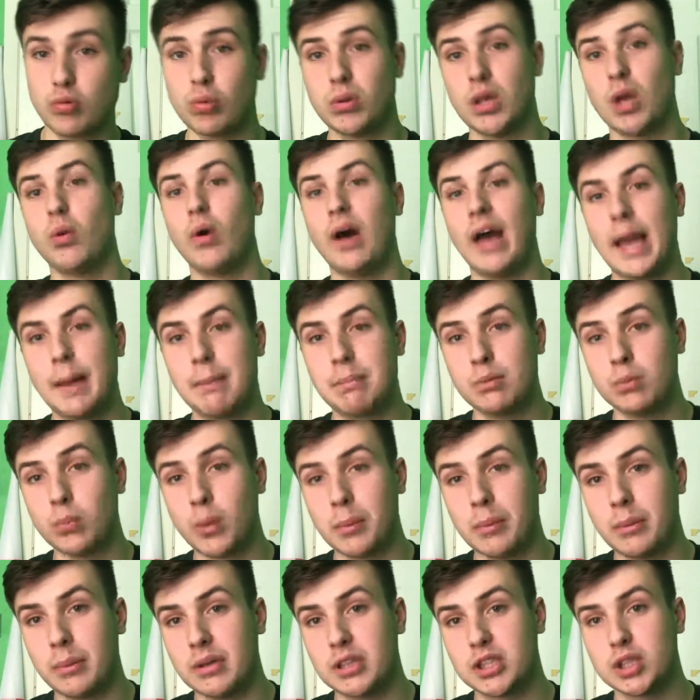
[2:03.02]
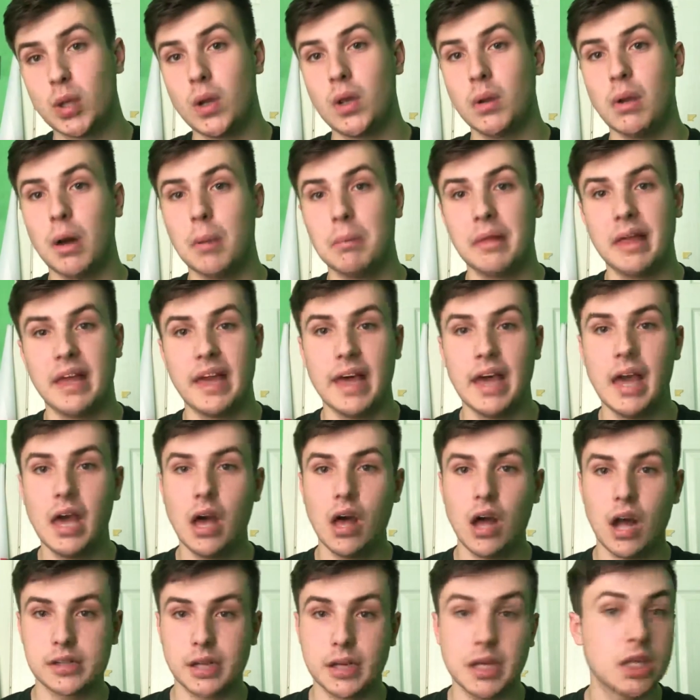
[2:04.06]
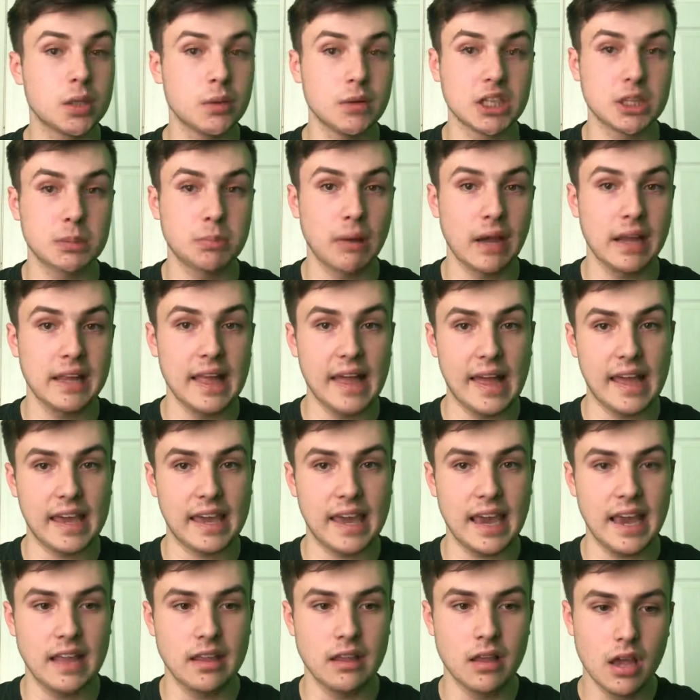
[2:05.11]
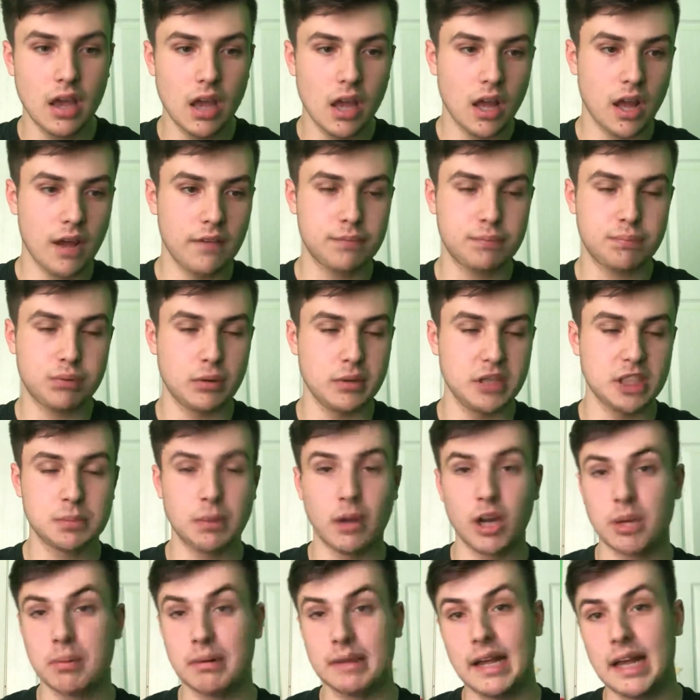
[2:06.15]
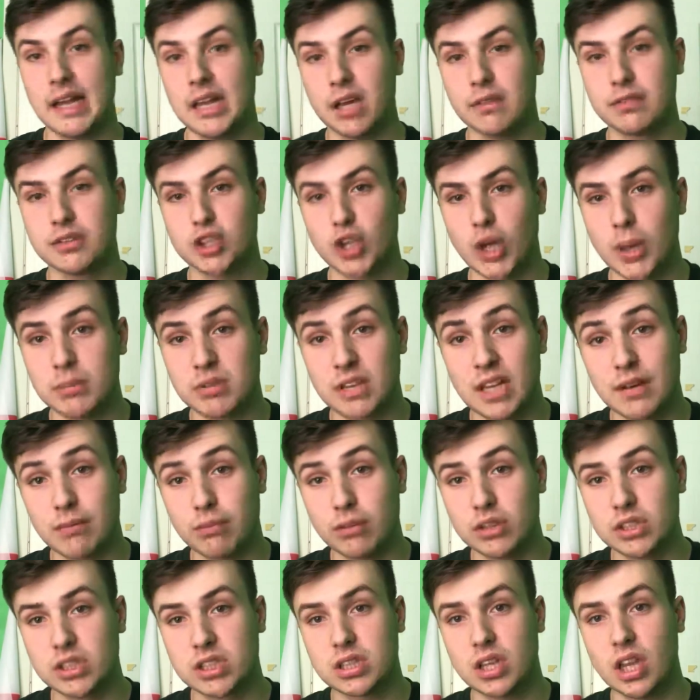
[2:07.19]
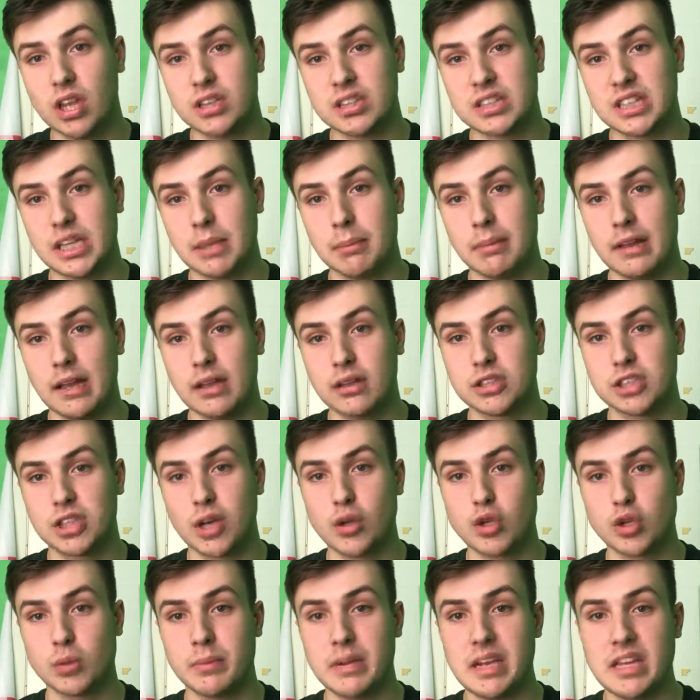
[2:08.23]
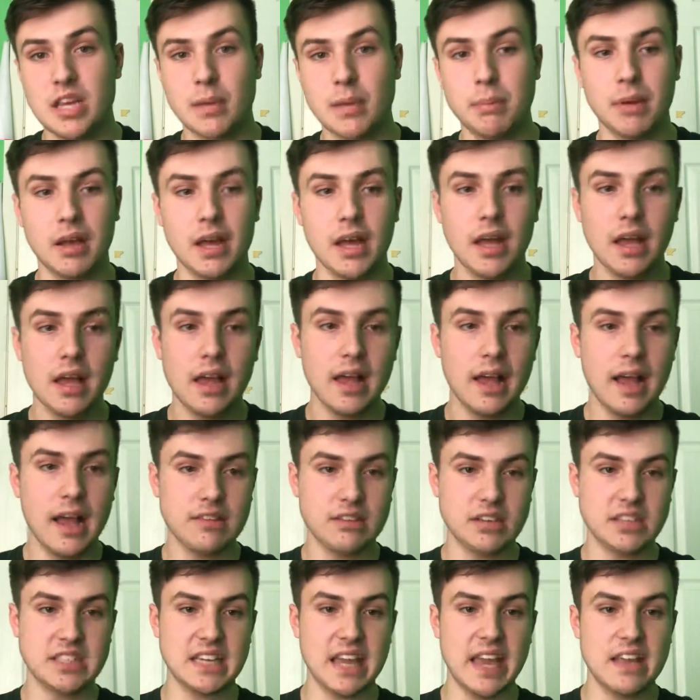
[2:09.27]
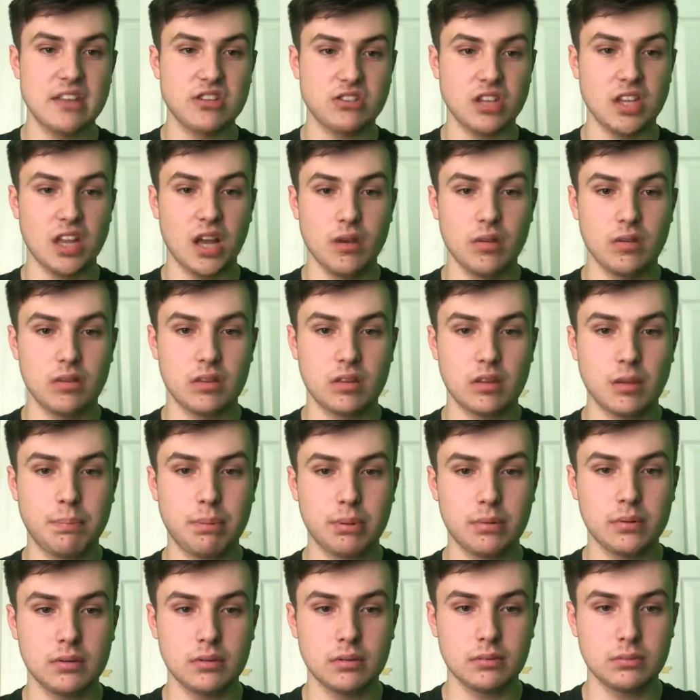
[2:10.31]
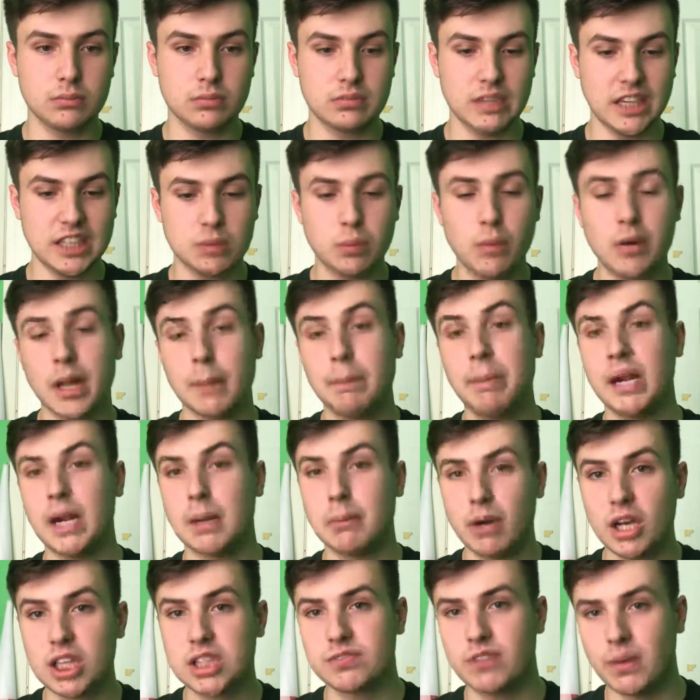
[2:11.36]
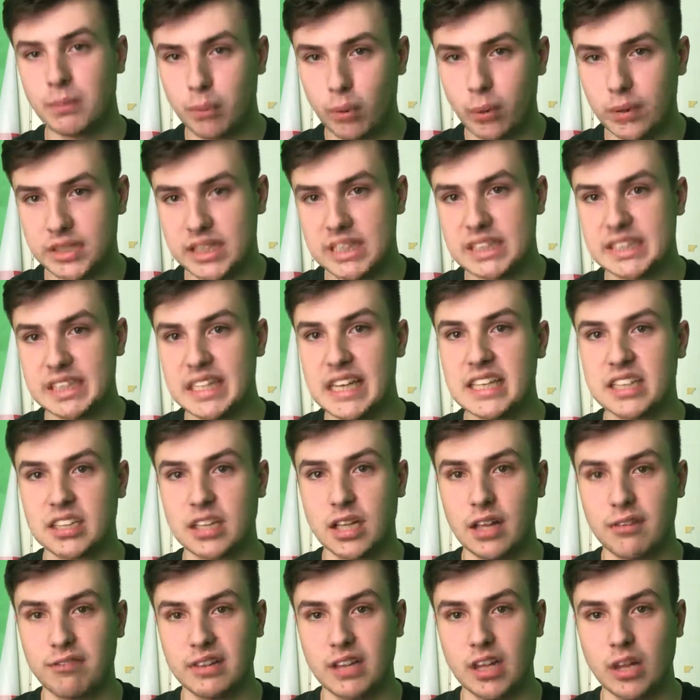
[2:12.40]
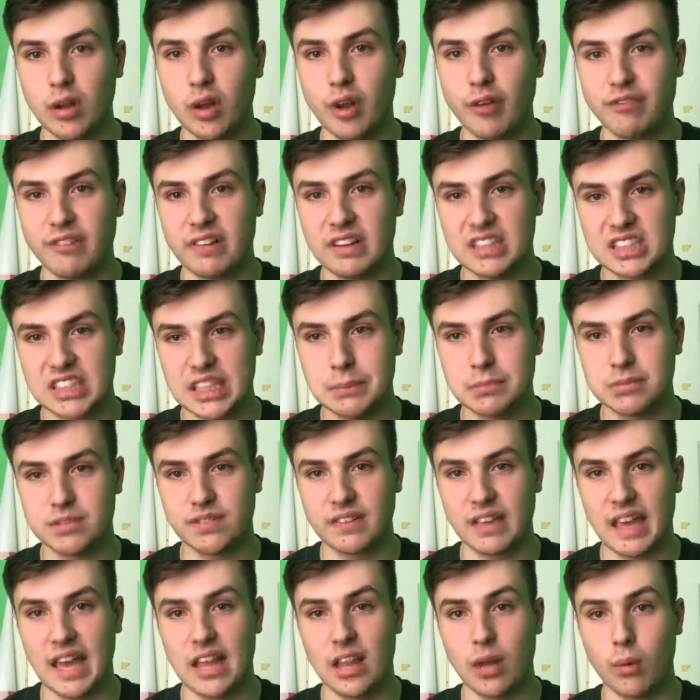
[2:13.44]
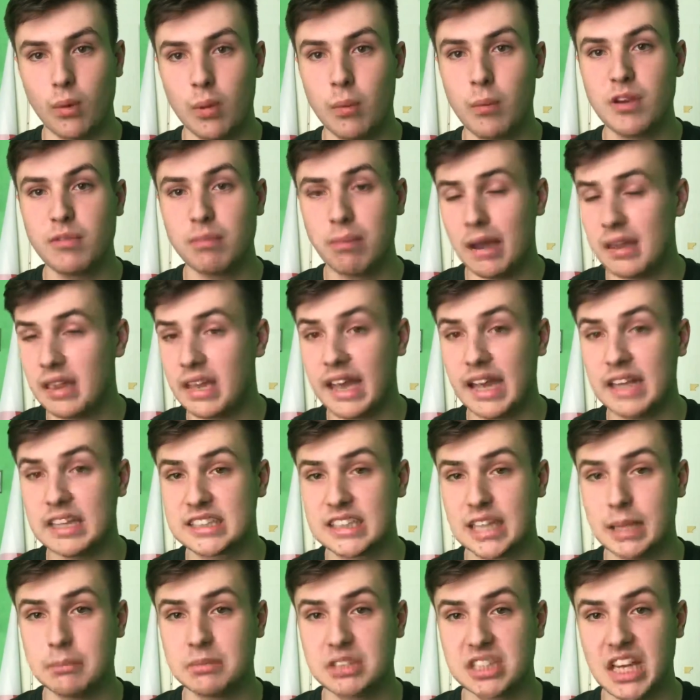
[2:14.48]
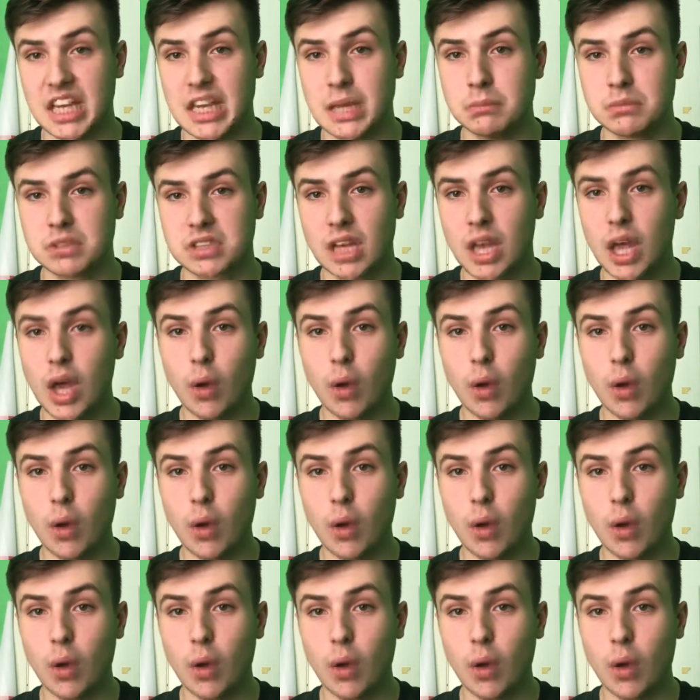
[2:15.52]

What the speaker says: as we all know what happened when we went 2-0 up there. I don't need to explain that again. I've probably spoken about that enough times and everyone's seen about that on social media. But as I said, that's where we're going to pick up most of our points this season. I think a lot of fans seem to forget that when we've played against them teams,